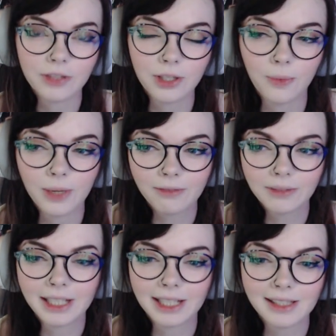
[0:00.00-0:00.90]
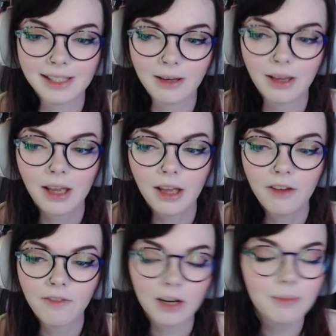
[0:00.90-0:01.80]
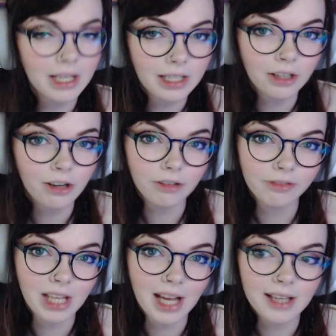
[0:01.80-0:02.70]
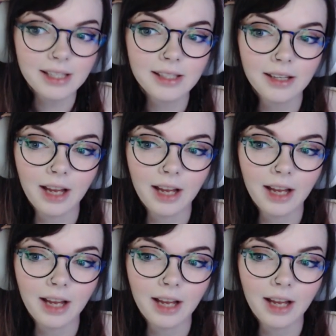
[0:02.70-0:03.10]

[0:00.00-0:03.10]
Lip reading: So we didn't really get to see very many of the cast.